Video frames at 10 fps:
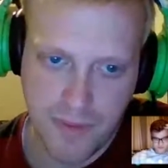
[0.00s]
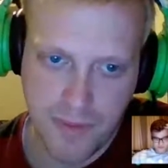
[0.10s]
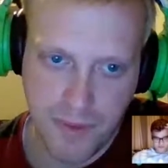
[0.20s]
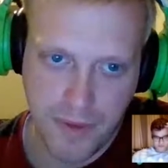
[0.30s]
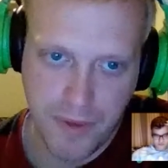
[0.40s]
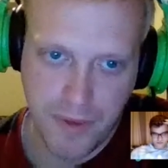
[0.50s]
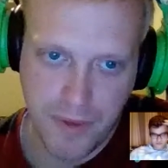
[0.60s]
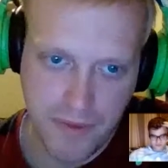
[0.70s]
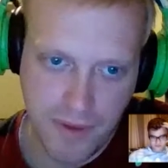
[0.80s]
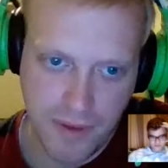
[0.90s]
pretty
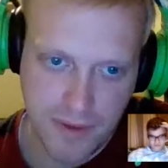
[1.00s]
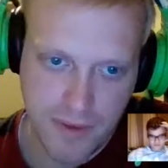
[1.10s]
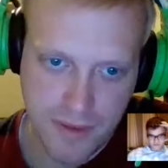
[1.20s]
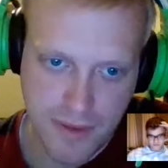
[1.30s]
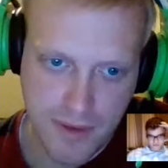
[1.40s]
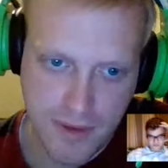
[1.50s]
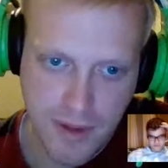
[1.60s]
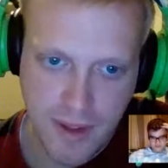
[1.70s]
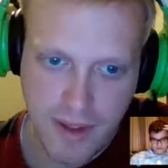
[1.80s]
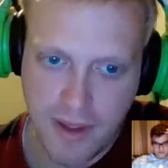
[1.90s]
easy.
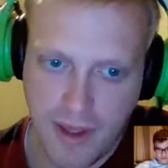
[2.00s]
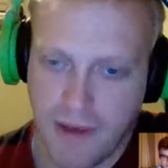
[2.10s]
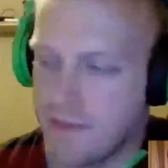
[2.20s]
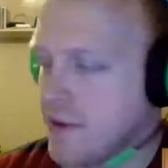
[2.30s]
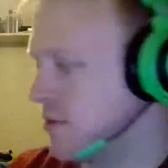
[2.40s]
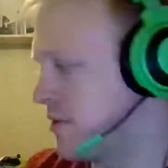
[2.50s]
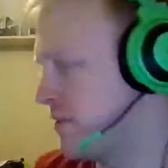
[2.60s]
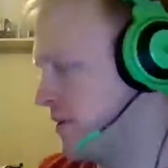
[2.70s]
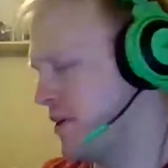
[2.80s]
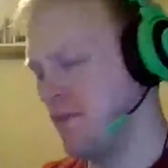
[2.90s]
I haven't done the quiz
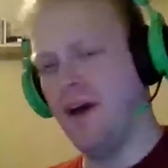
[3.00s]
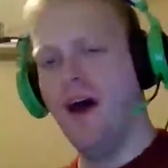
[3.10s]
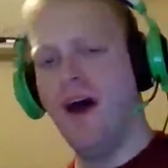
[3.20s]
yet, but